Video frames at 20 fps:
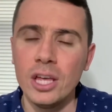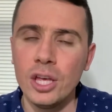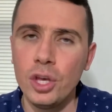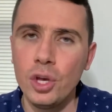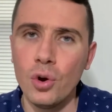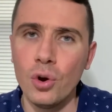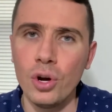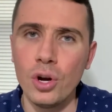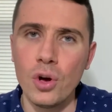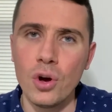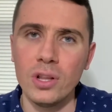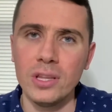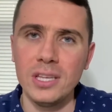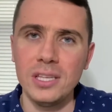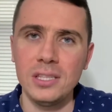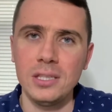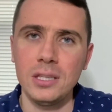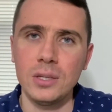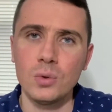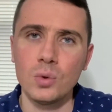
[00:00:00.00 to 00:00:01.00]
You're the only
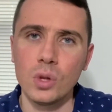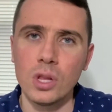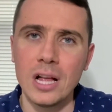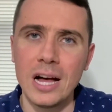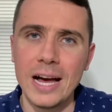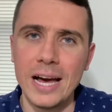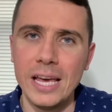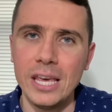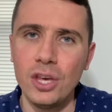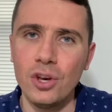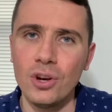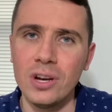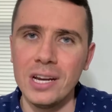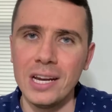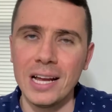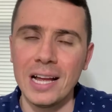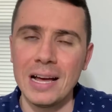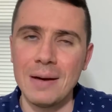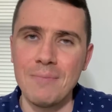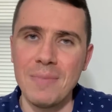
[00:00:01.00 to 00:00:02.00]
SQL guy. You're going
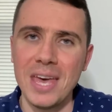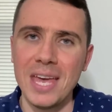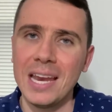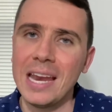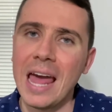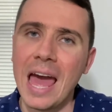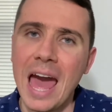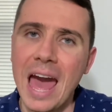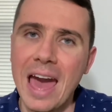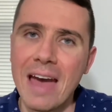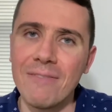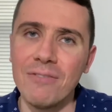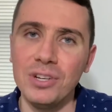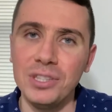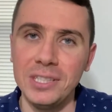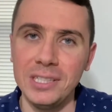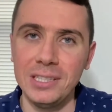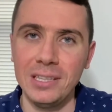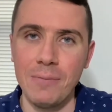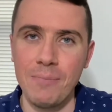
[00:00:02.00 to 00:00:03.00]
to come in.
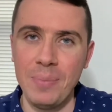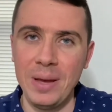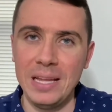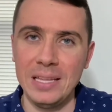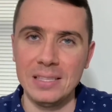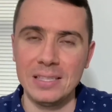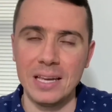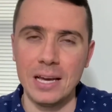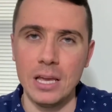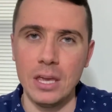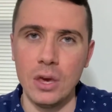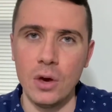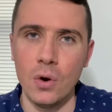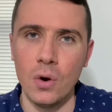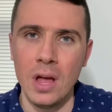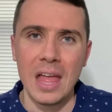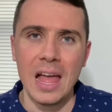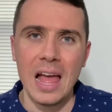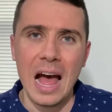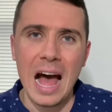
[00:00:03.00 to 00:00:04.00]
Everything depends on
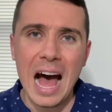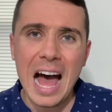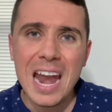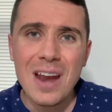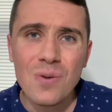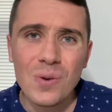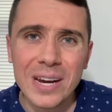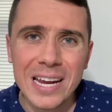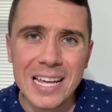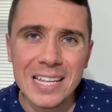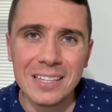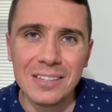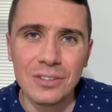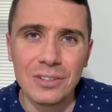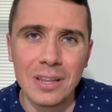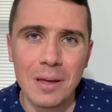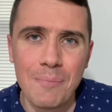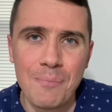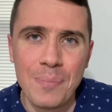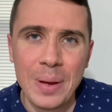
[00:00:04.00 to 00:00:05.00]
you. I didn't want anything
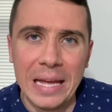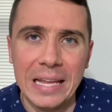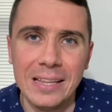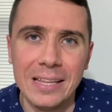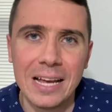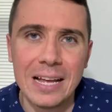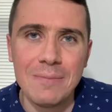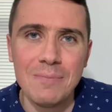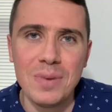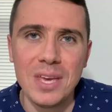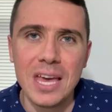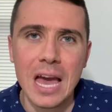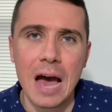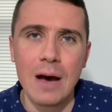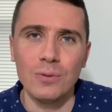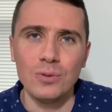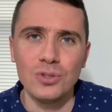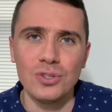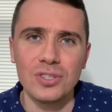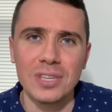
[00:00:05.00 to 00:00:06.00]
to depend on me.
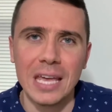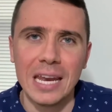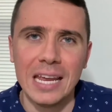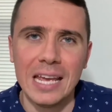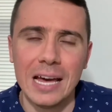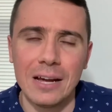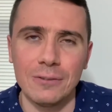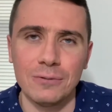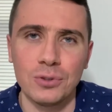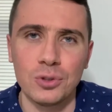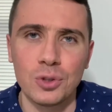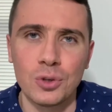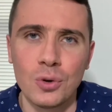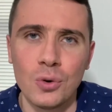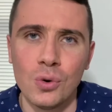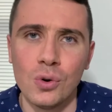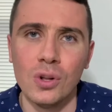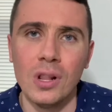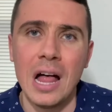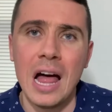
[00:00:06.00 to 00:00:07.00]
I was just getting out of
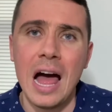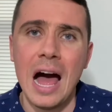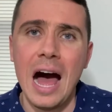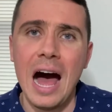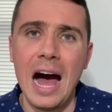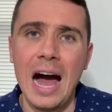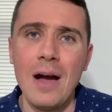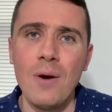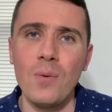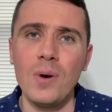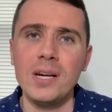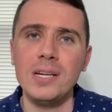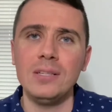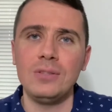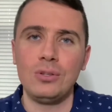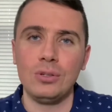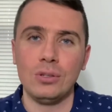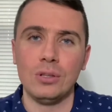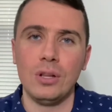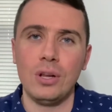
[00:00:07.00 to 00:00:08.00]
school. I
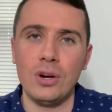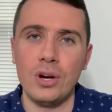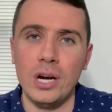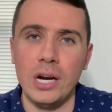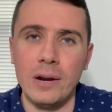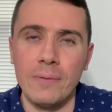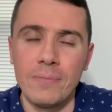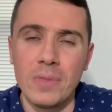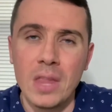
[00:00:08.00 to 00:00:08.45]
wanted to learn.